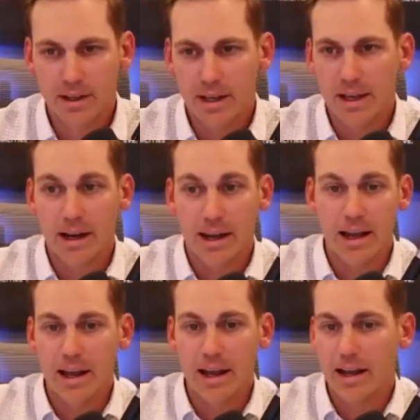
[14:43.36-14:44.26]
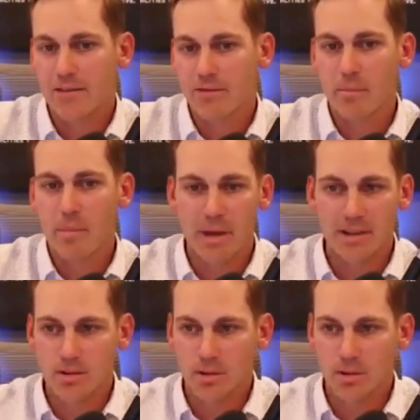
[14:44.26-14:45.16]
And again, I got that from my
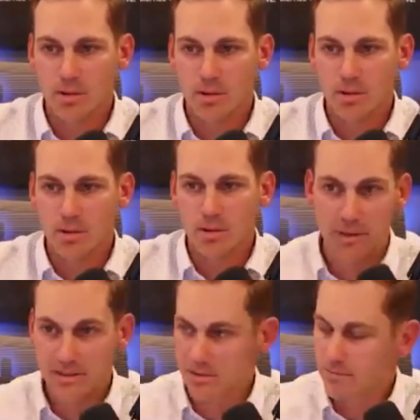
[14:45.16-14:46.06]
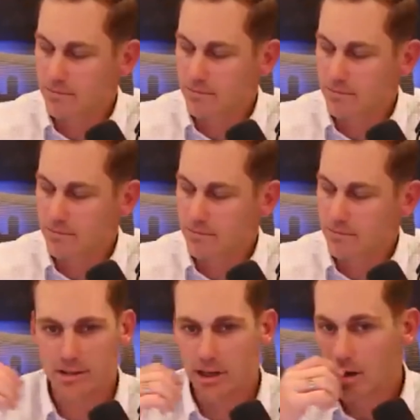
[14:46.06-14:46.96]
mentor, Rock Thomas, 5 years
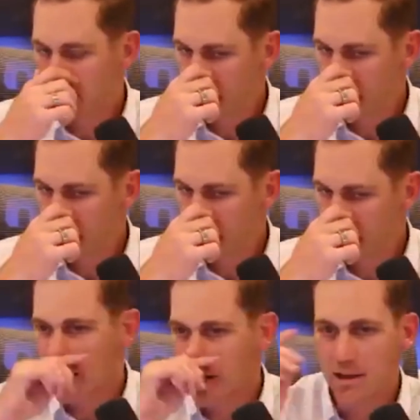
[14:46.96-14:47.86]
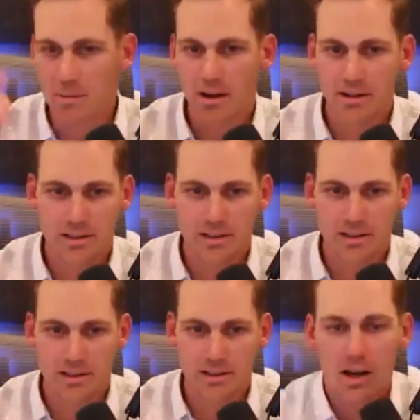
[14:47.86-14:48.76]
ago. You can check him out. He's got
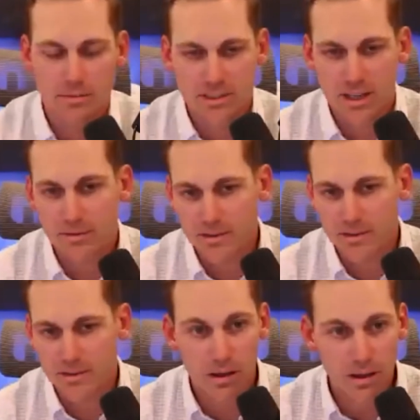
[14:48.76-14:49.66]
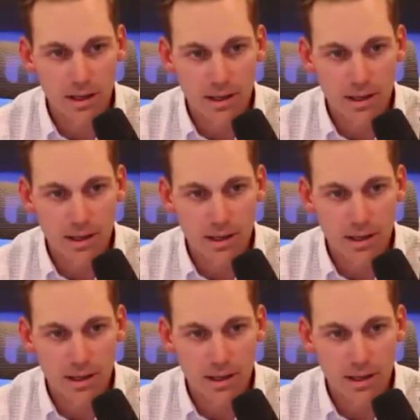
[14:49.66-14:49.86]
some awesome stuff as well.